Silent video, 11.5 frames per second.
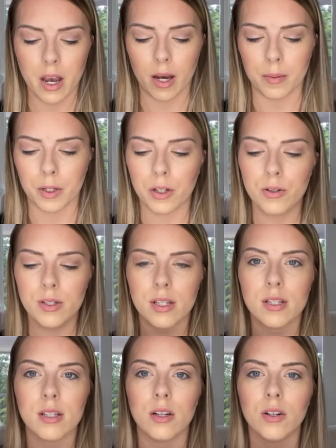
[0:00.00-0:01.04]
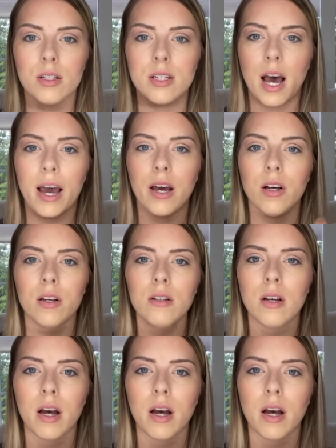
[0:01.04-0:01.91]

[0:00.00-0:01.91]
I'm gonna use this little tile.